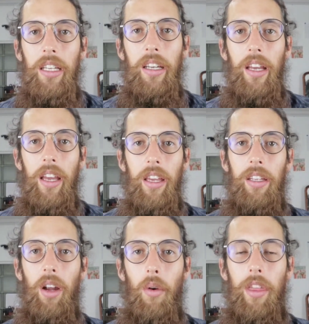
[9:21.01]

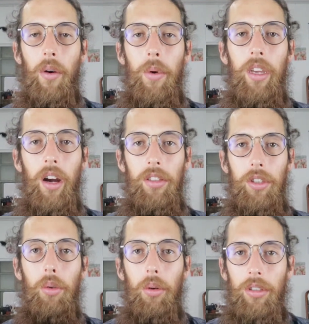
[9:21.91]
that we are
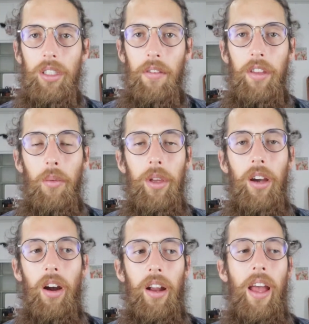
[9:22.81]
stewards of, that we
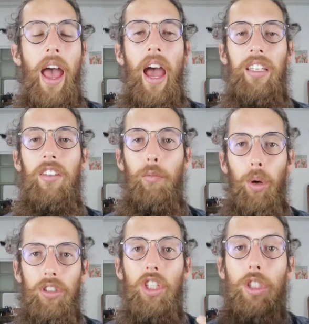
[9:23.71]
are active
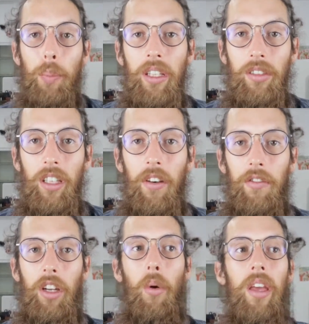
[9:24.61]
participants of,
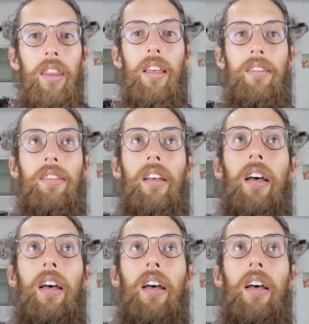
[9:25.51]
in this